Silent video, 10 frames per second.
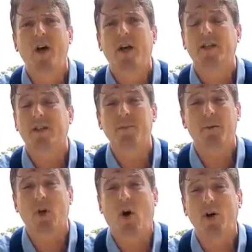Because
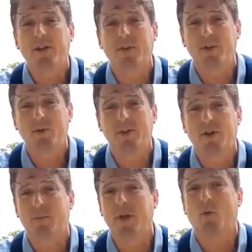sometimes all you have to do is
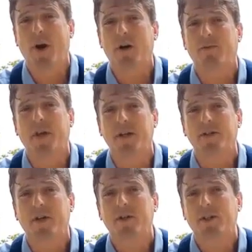start being aware of
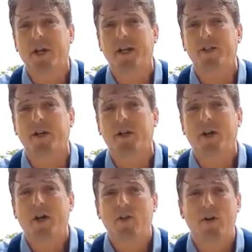things to change it.
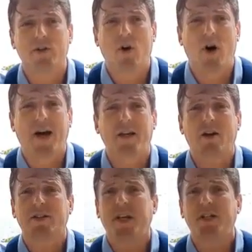I
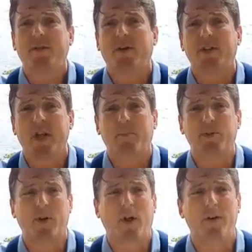guarantee you have
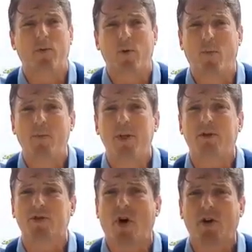examples in your life where the moment you
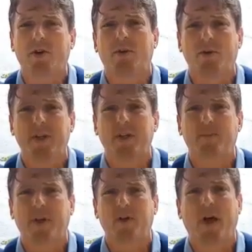saw you were doing
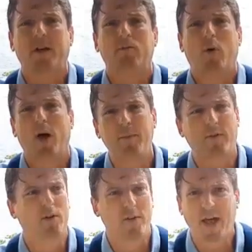something, you're like, well, I'm
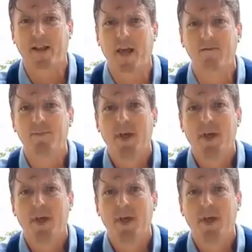never doing that again.